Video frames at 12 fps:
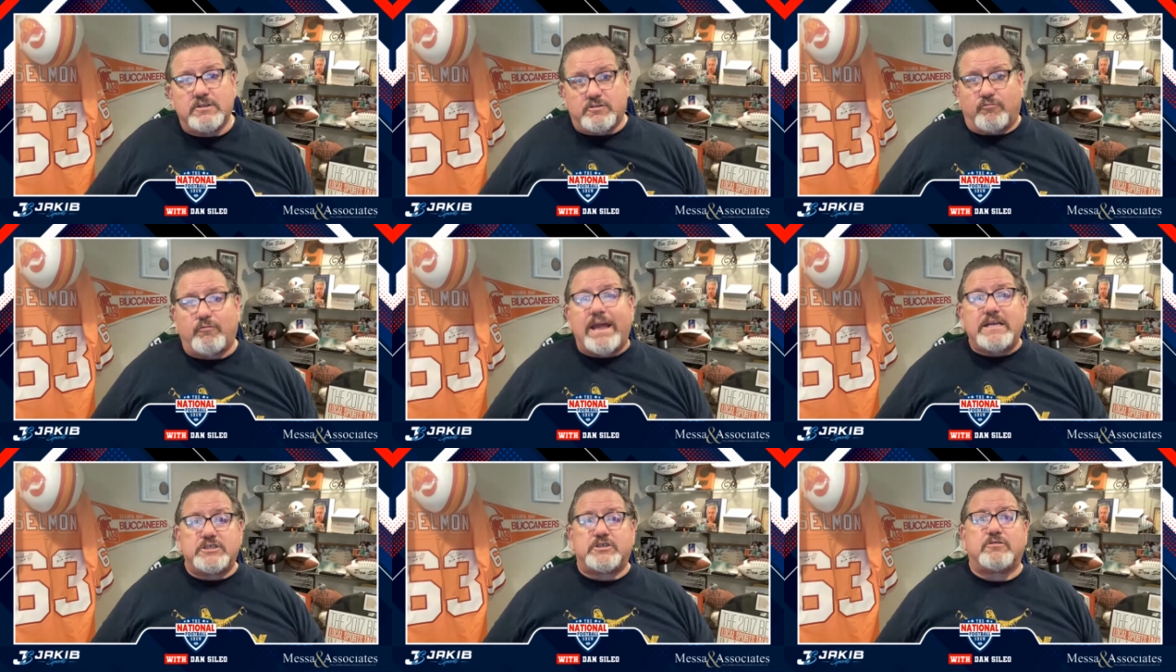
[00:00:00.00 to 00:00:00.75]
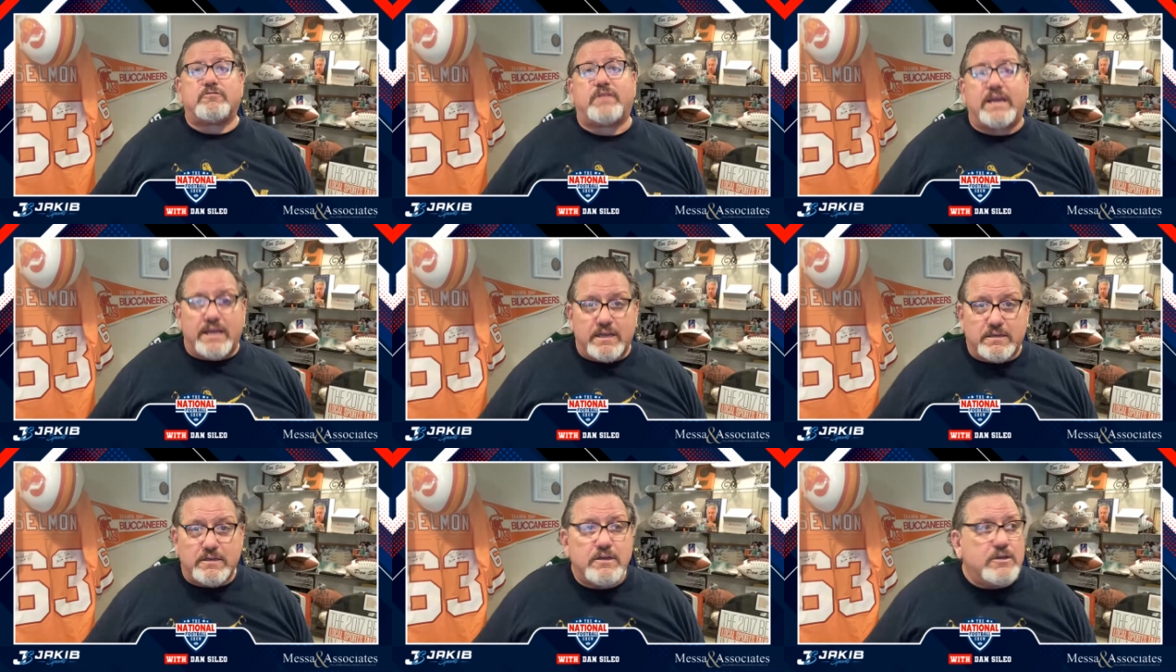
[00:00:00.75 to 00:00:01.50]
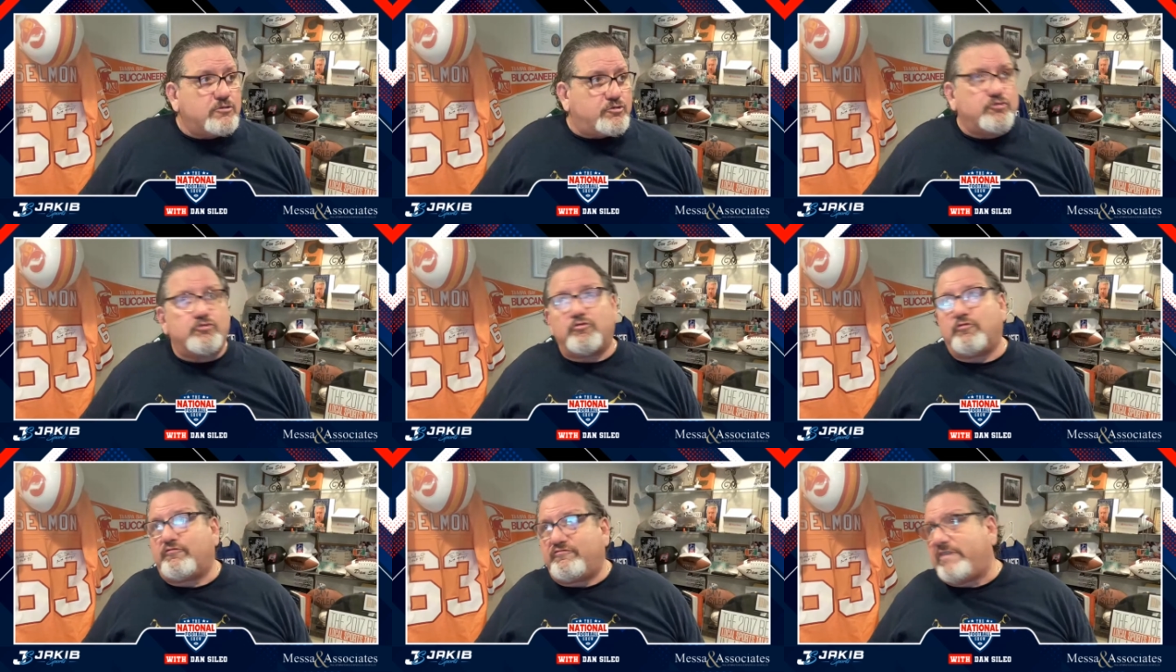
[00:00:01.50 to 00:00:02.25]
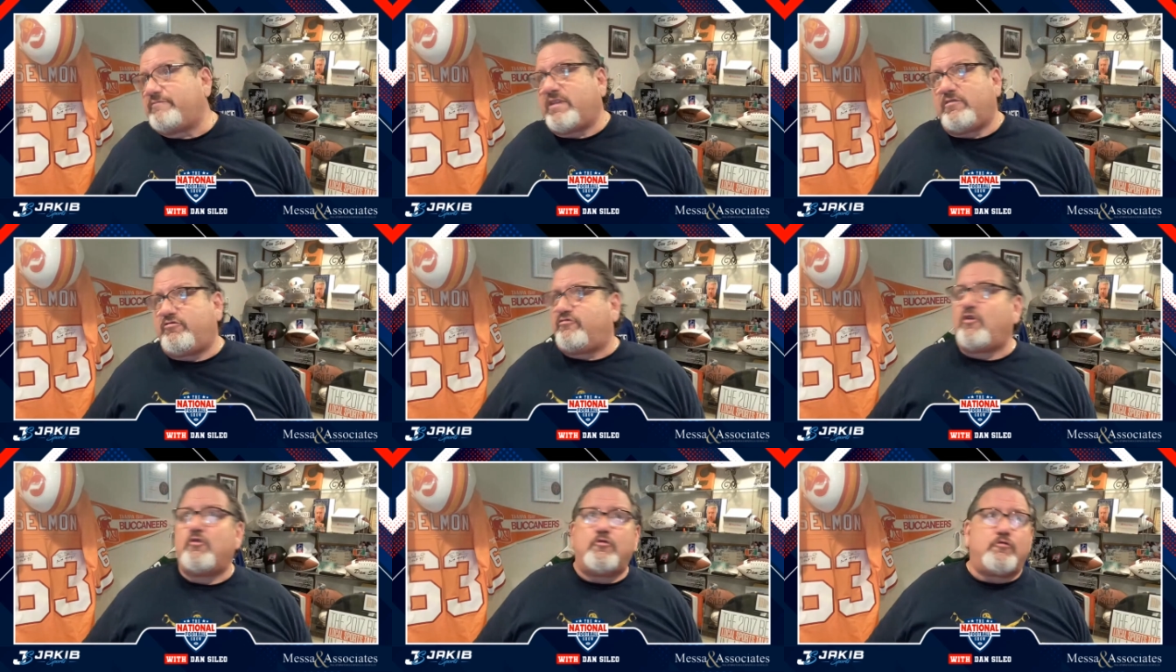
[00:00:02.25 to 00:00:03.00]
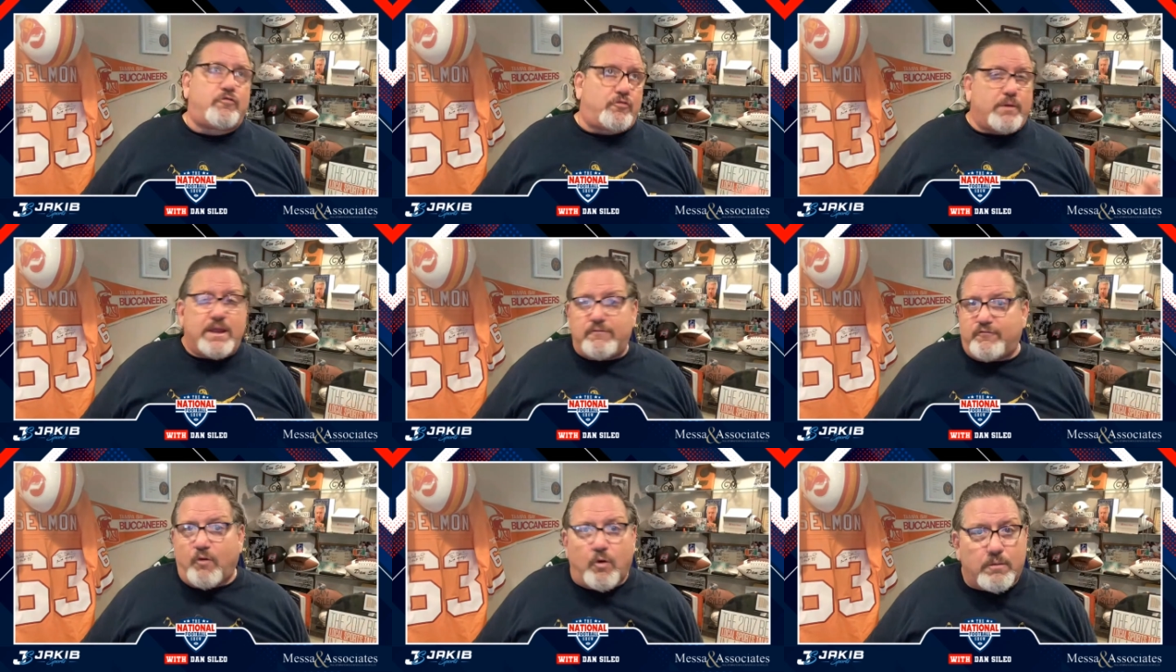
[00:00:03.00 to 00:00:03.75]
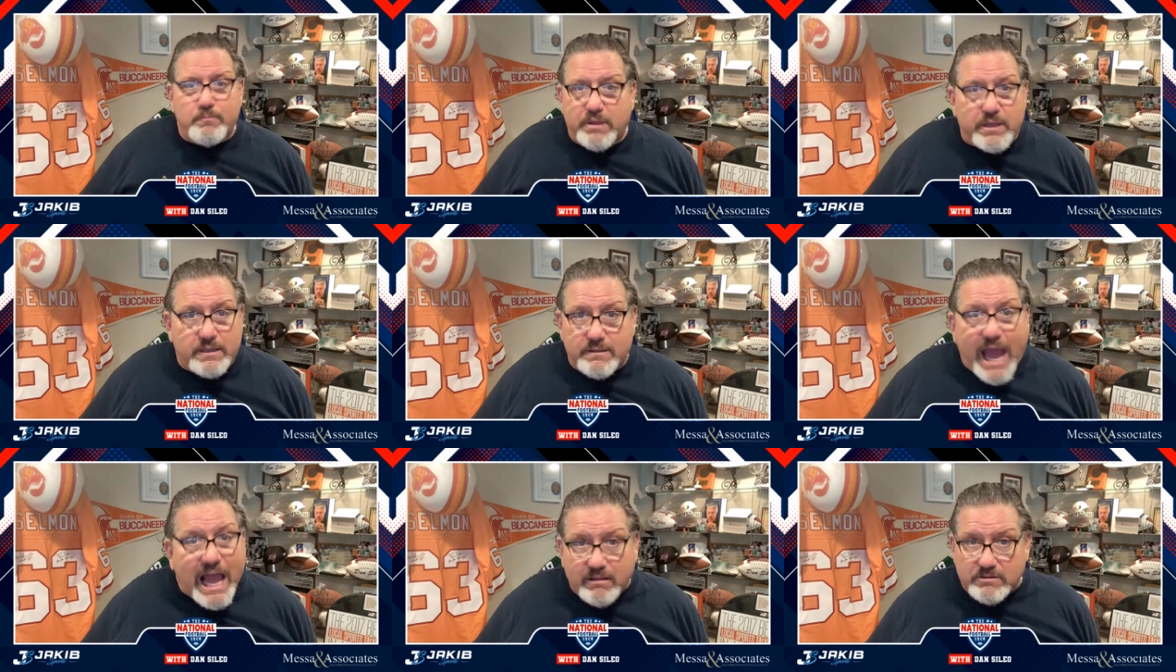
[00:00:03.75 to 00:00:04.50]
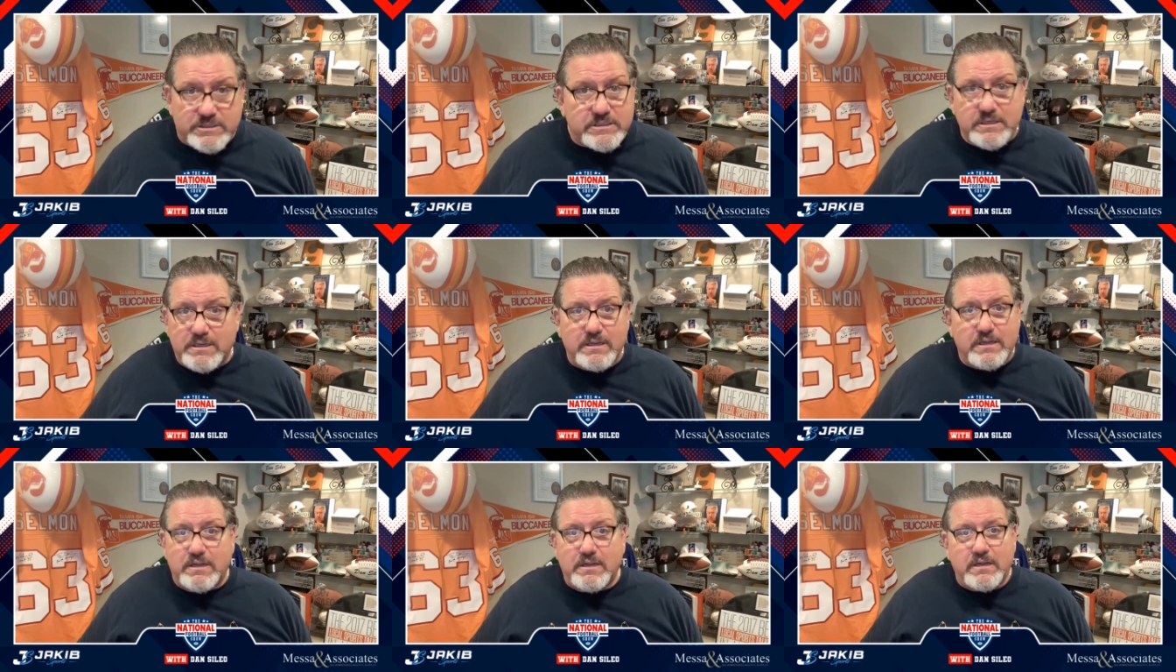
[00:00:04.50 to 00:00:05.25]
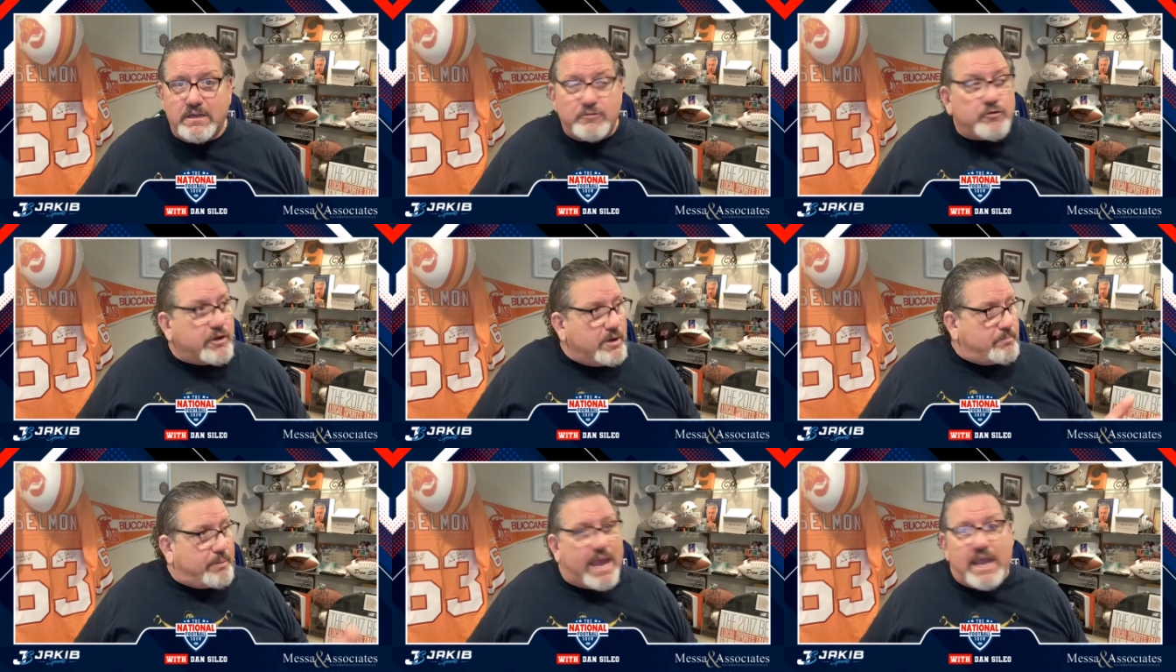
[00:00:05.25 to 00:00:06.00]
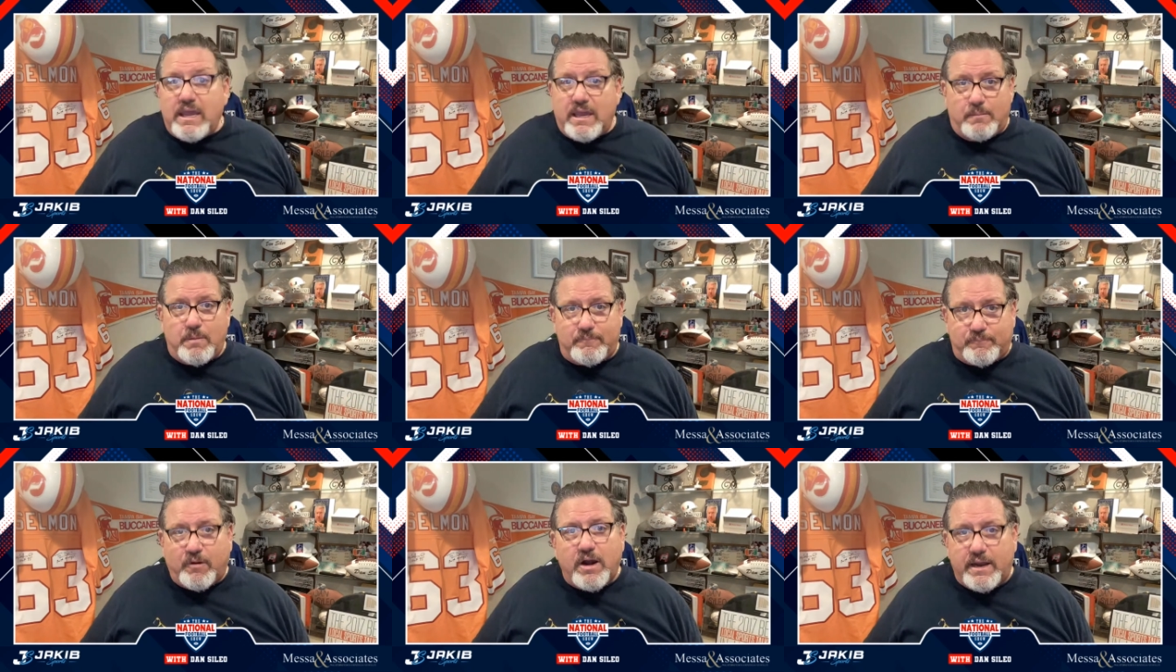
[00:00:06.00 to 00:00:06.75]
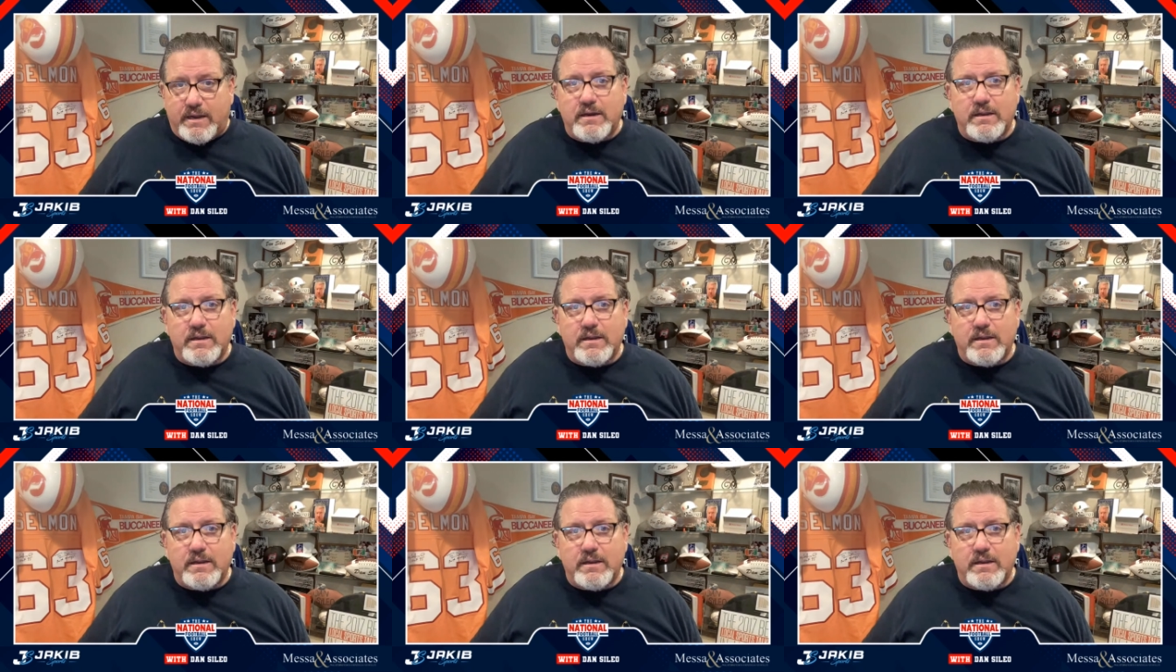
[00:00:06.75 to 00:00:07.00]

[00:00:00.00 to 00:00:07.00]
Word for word: to raise your thing to 52, 3, 4 million dollars. And they're going to pay him up front.